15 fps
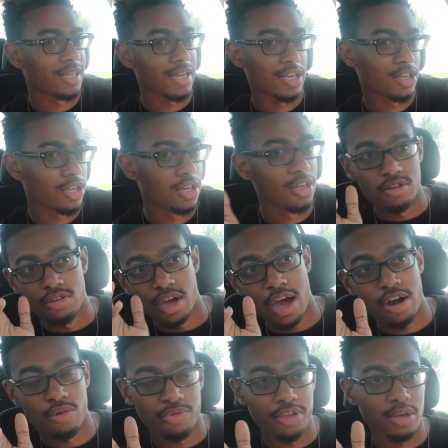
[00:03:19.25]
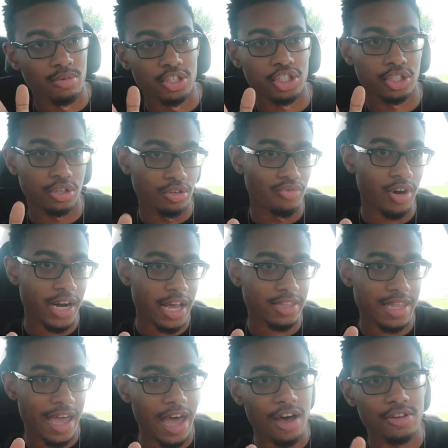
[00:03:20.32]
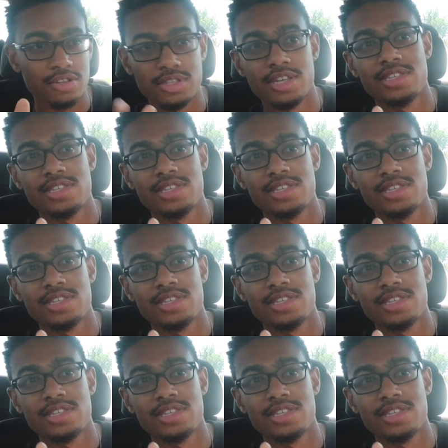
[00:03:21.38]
Like, I don't think we should run out the house.